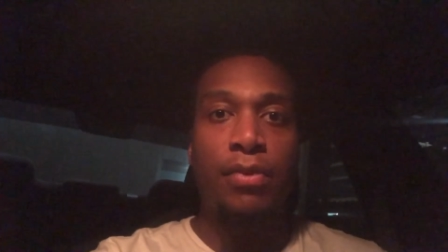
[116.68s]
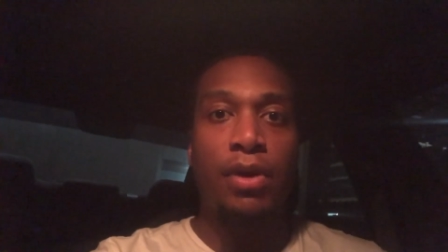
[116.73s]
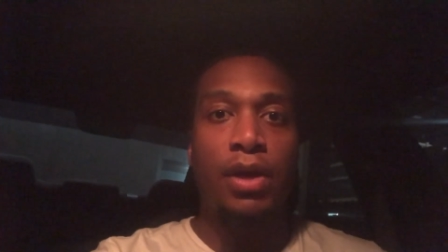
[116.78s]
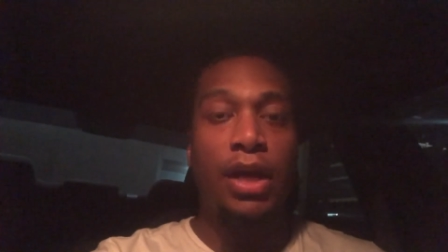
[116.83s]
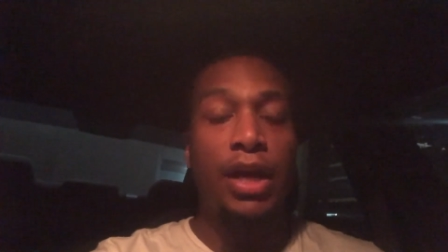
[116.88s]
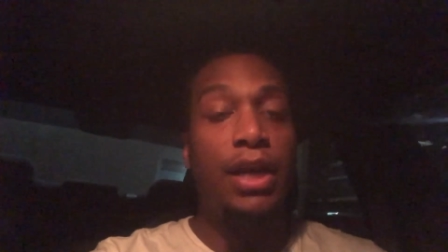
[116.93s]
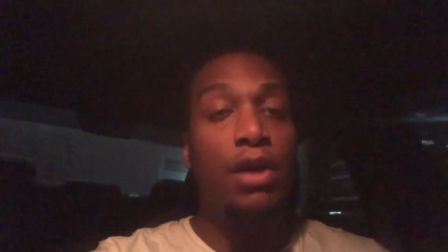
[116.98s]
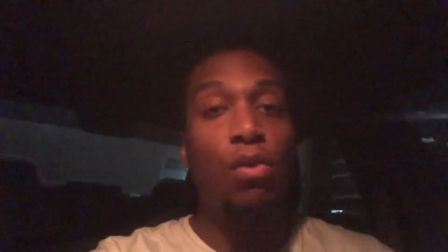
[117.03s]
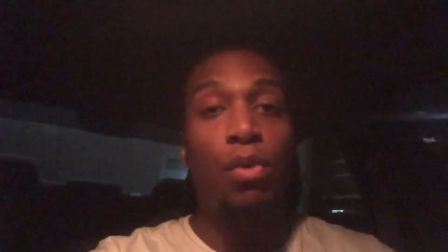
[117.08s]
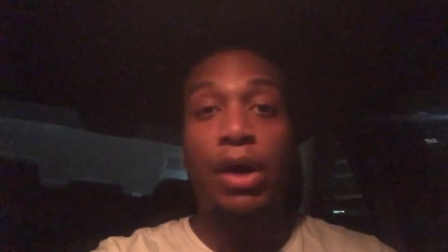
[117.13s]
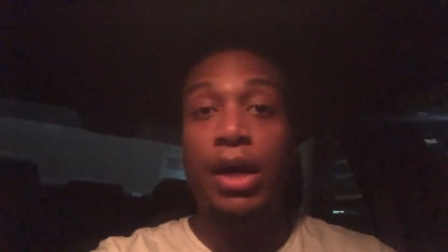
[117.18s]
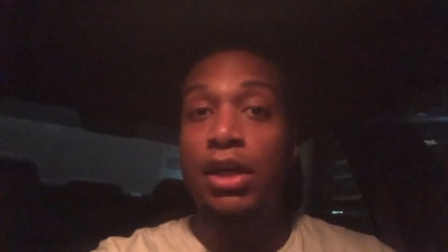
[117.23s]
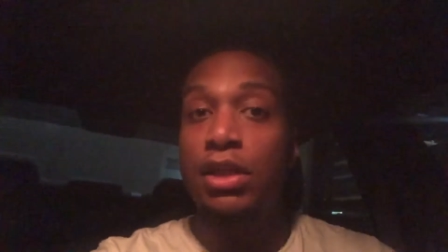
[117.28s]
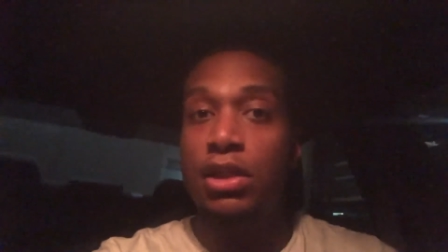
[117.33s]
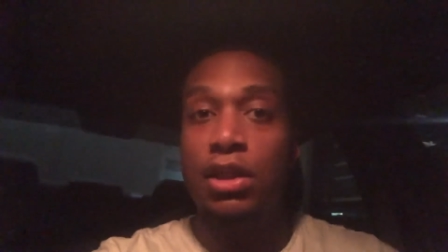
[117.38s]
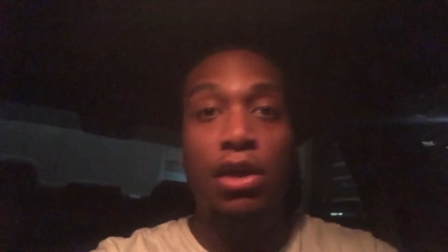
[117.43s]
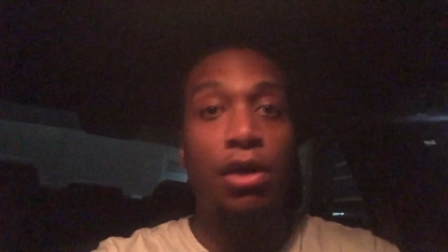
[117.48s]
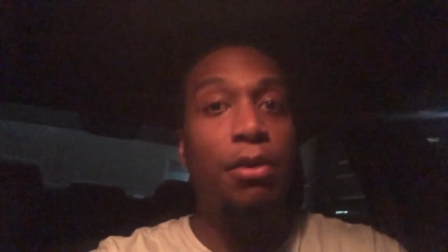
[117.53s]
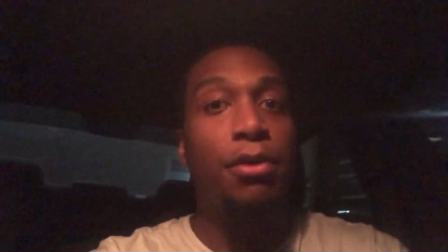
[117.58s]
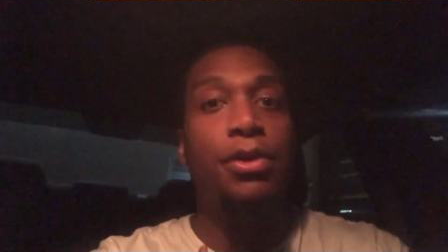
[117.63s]
Anyways,
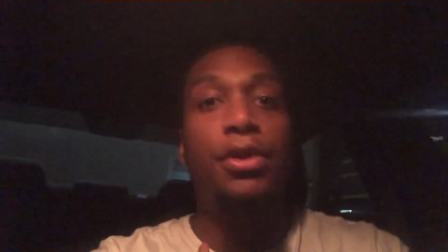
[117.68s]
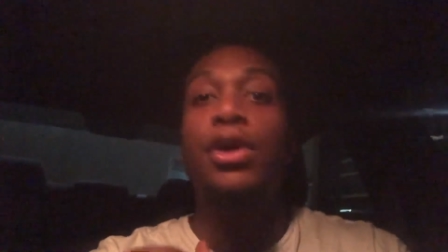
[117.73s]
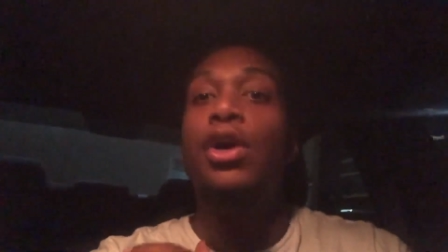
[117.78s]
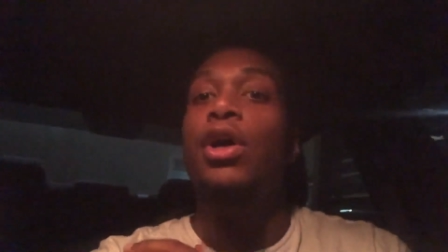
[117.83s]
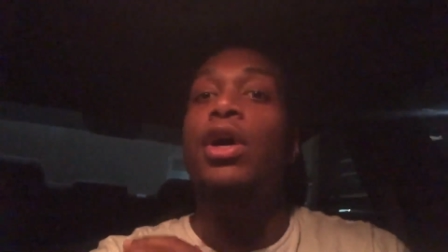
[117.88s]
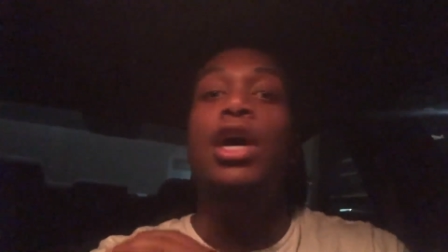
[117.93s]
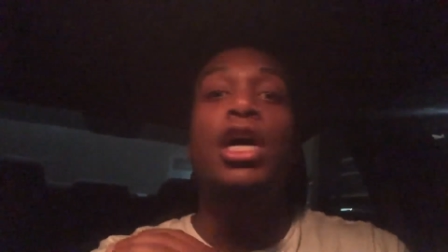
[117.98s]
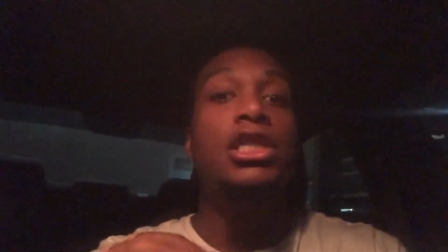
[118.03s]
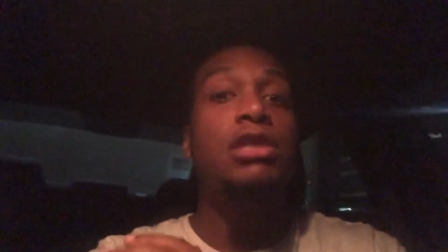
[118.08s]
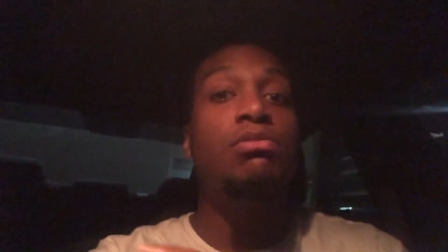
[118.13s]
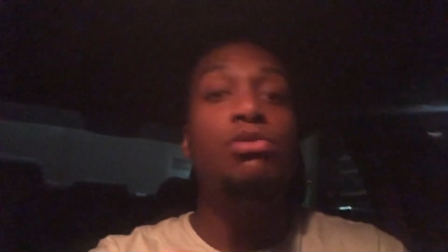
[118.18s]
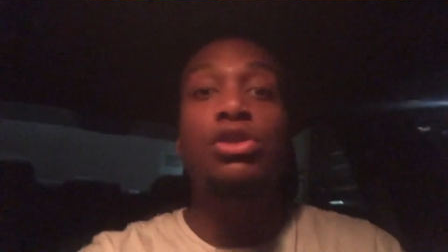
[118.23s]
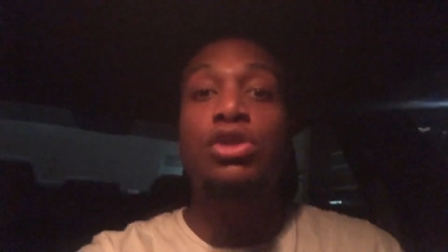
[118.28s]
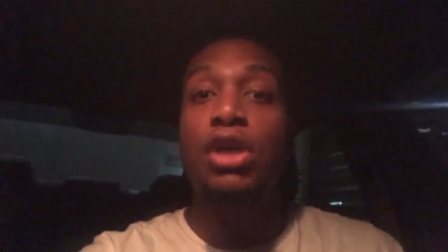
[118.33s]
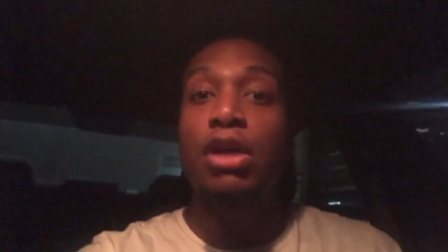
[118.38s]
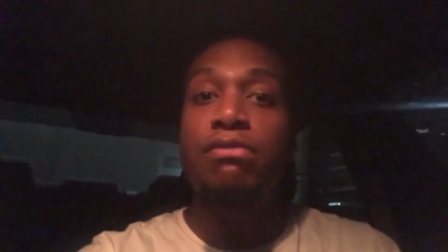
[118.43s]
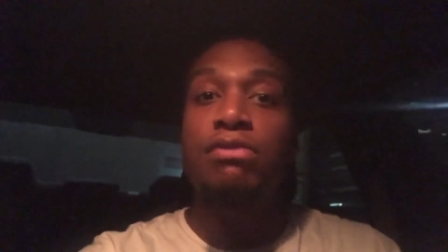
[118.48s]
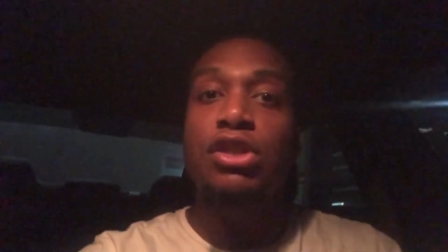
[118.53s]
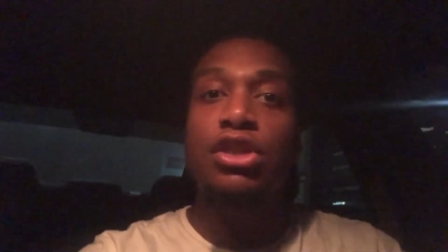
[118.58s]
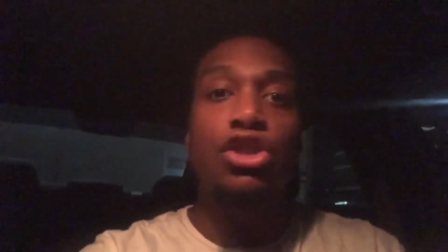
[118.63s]
their, their customer
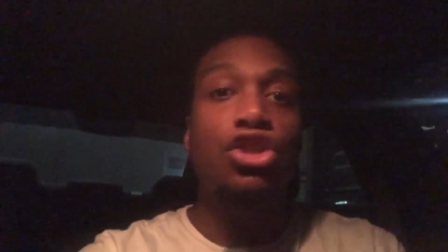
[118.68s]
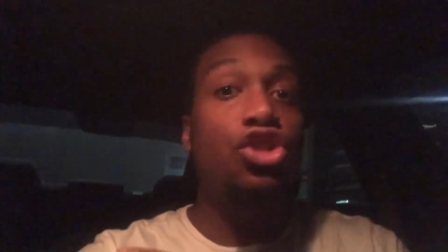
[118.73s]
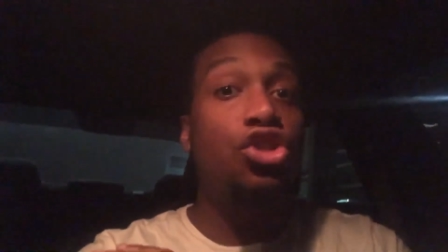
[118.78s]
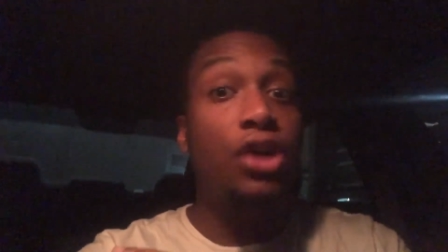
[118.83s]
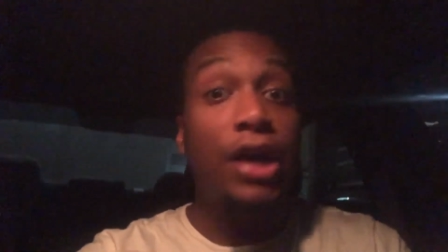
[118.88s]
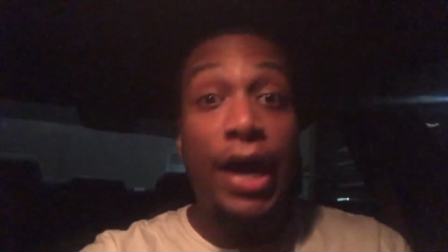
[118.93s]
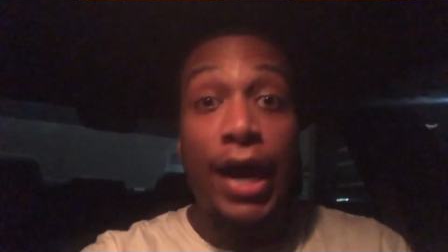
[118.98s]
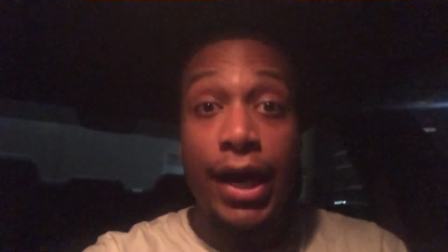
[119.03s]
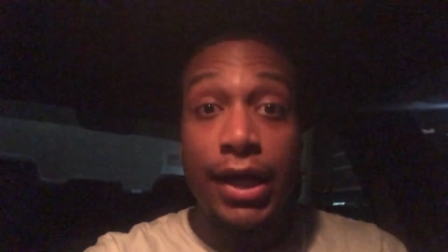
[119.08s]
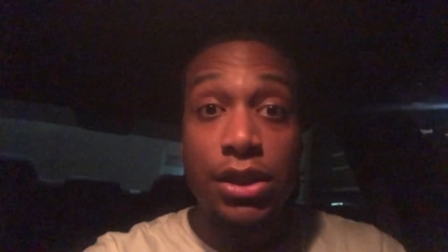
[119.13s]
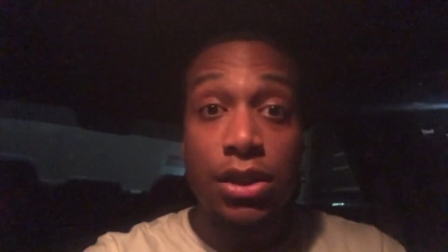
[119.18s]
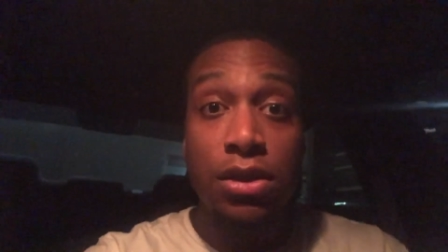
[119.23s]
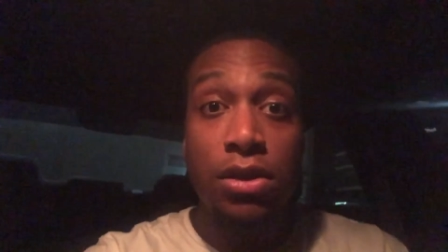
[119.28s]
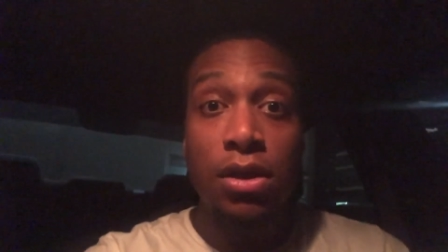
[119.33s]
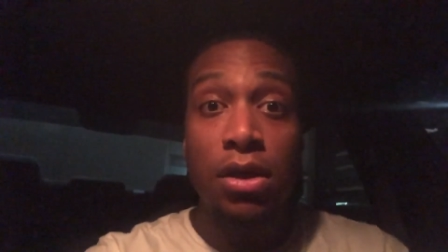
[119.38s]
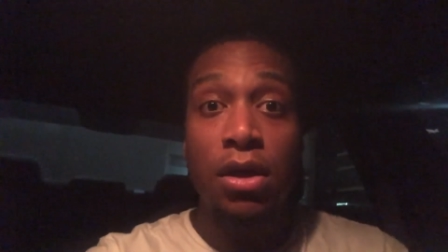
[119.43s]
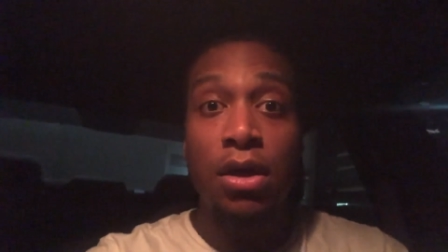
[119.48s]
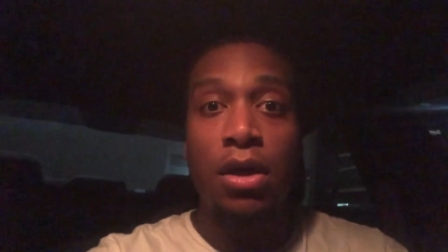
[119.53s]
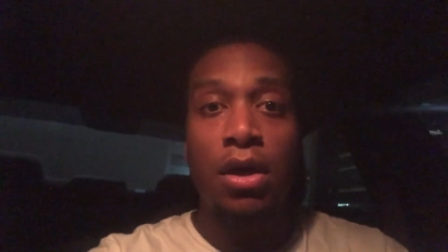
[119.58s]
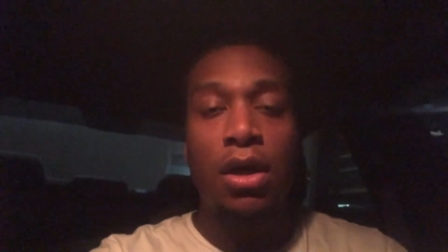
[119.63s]
service is trash.
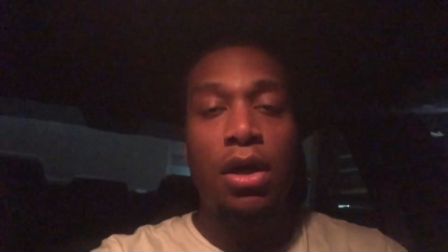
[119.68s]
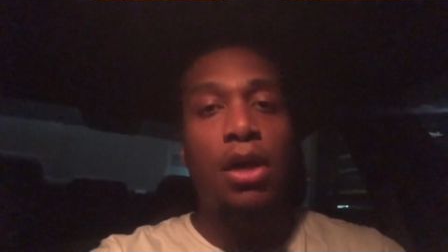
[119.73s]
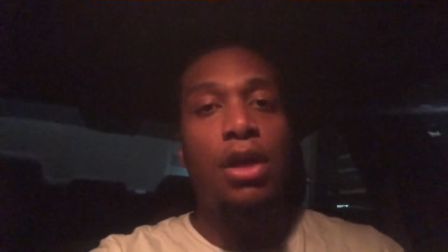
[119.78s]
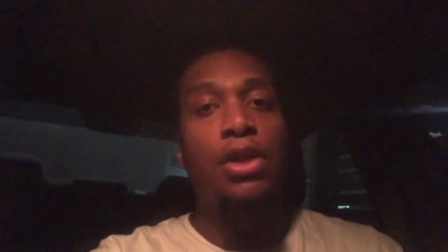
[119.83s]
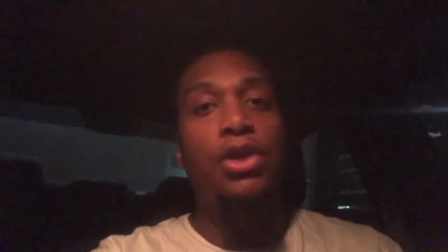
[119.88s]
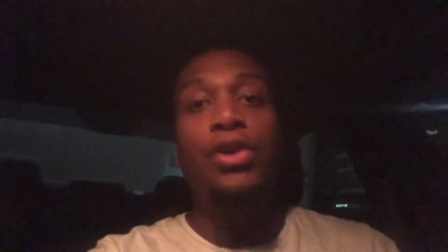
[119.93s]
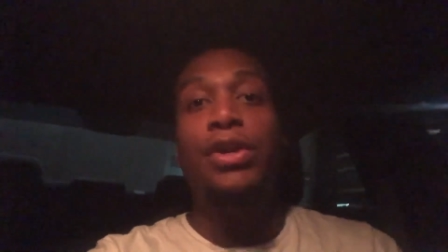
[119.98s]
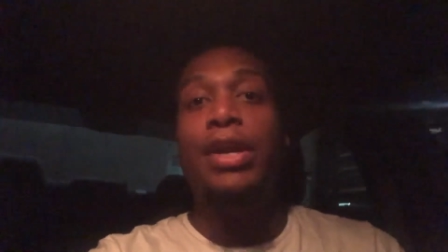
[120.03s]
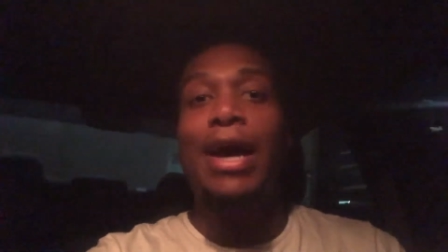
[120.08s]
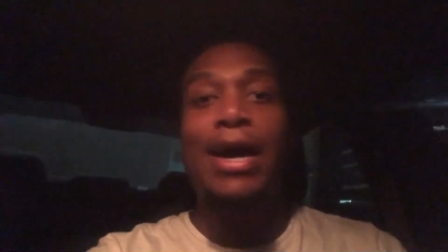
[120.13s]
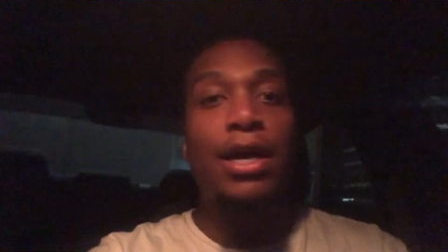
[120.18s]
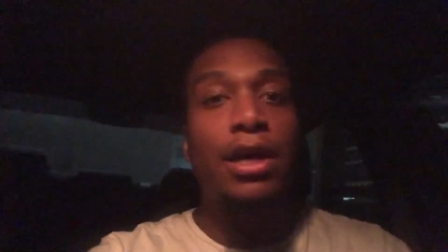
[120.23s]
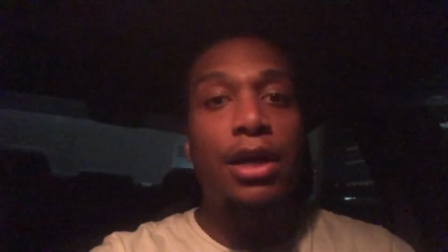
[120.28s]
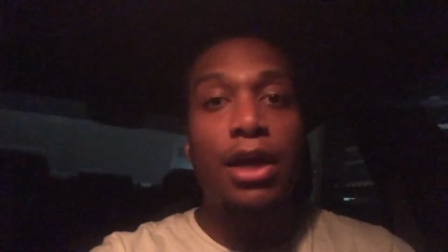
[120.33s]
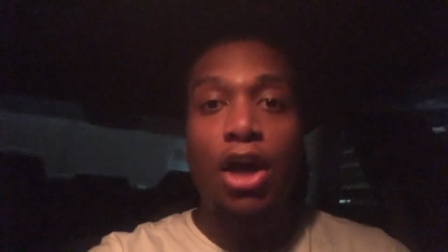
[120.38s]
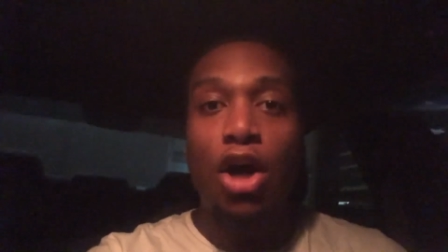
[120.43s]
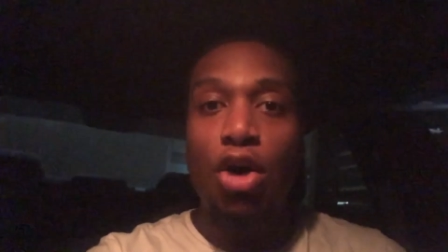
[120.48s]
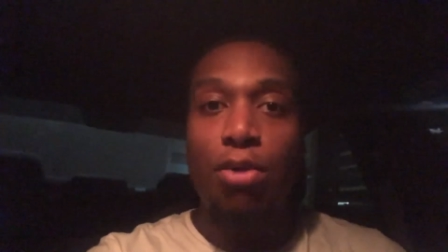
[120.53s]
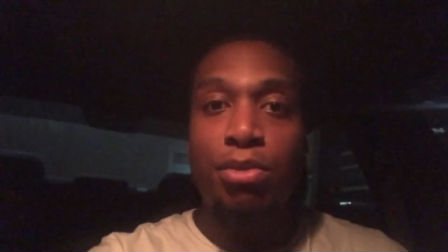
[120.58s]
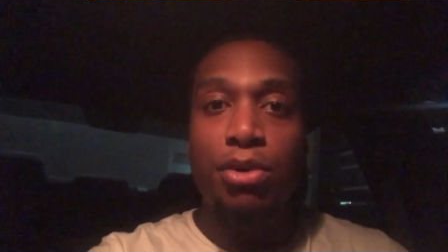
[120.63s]
They're not going to
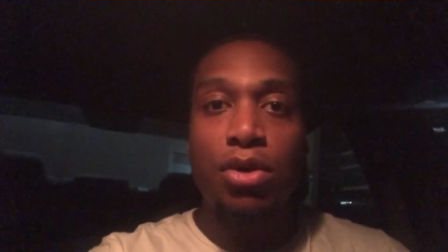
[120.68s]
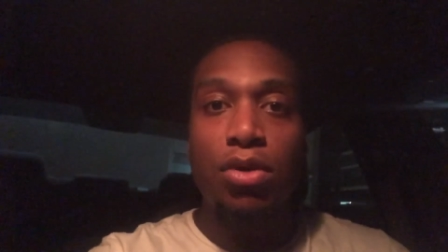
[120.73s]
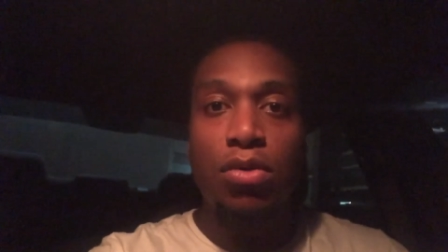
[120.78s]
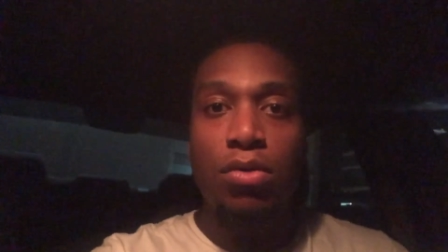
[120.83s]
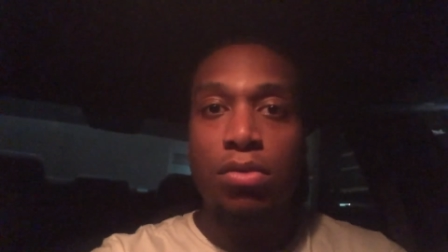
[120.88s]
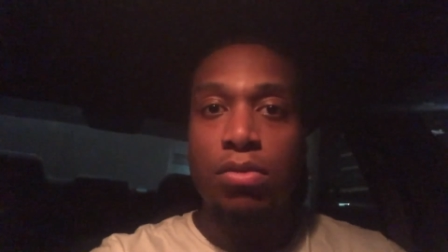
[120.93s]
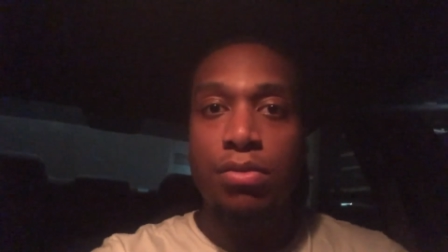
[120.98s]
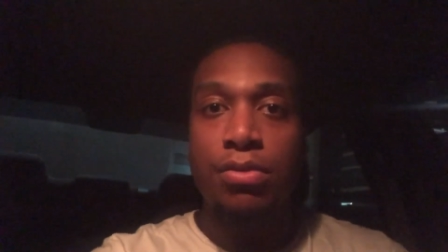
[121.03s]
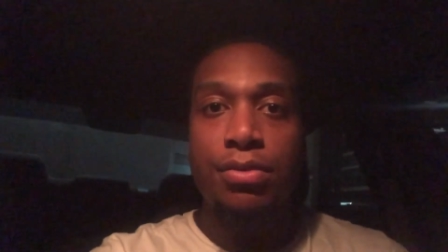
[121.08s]
help you.